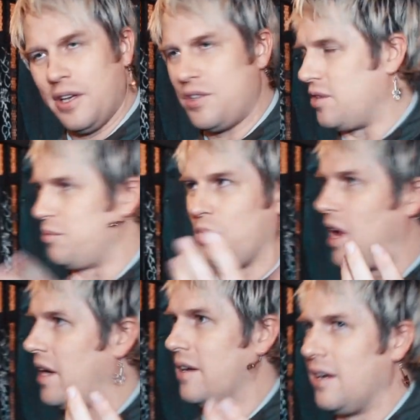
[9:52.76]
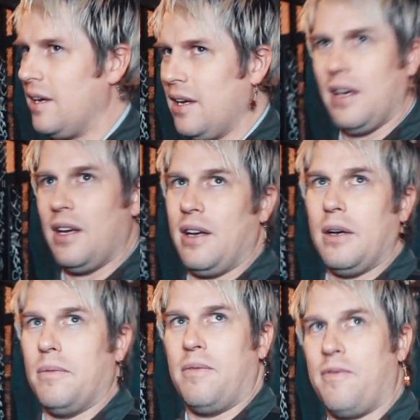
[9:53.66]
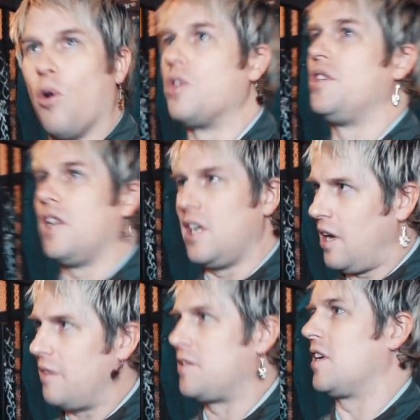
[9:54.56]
just were like fortunate enough to